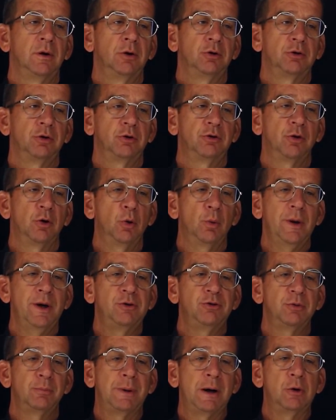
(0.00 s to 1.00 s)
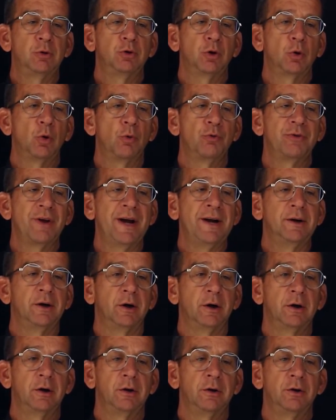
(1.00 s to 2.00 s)
So it's always about a
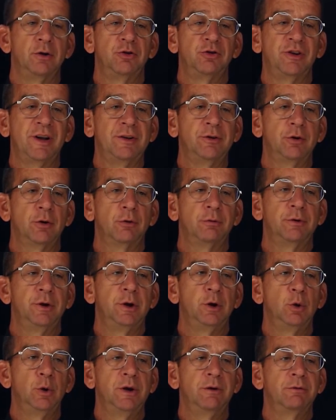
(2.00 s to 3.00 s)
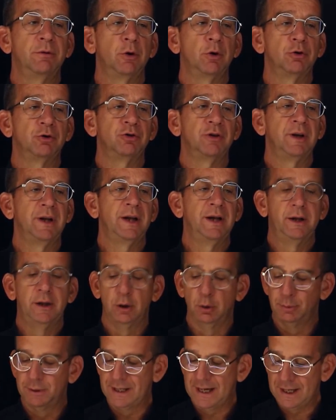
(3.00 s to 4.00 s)
container, the center of the universe in
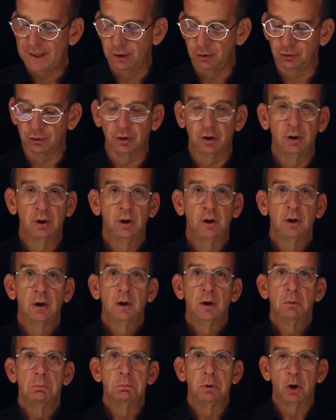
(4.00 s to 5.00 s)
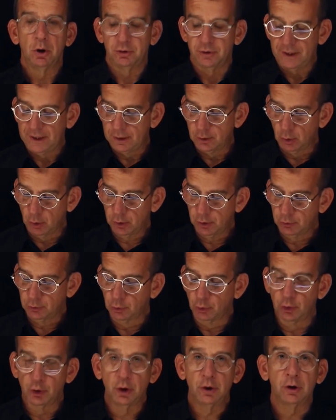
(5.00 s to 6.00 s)
Kubernetes. But in order
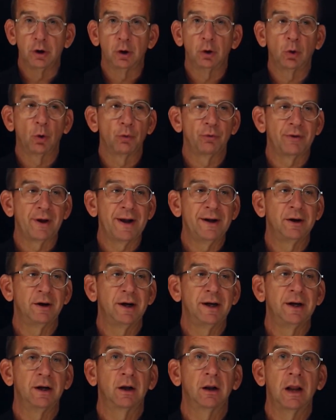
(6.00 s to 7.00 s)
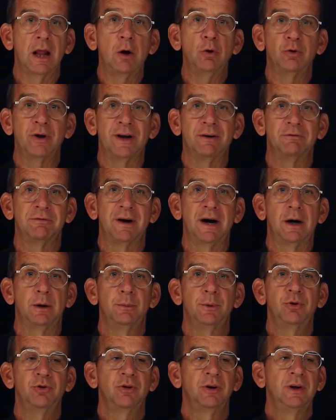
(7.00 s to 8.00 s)
to run a container in a cloud
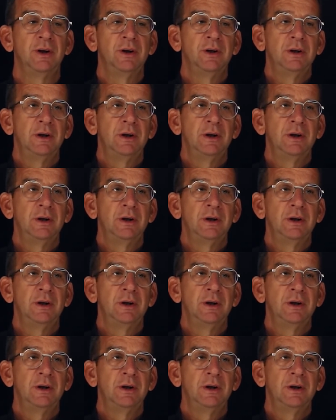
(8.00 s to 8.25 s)
environment,